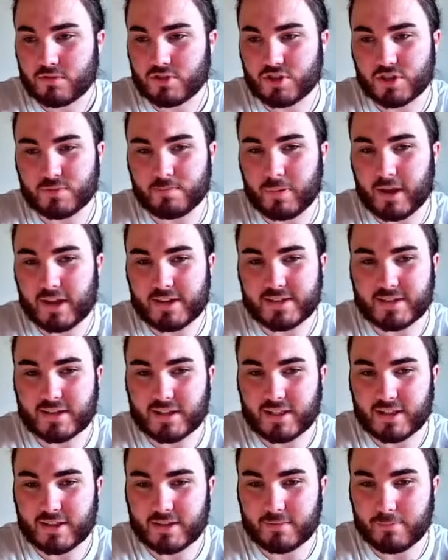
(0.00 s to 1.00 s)
just
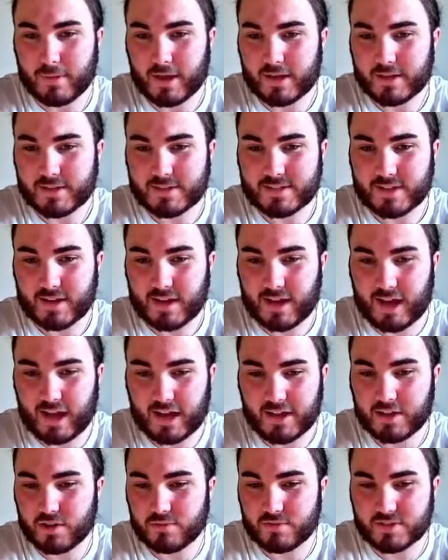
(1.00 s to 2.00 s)
basically made Ayew,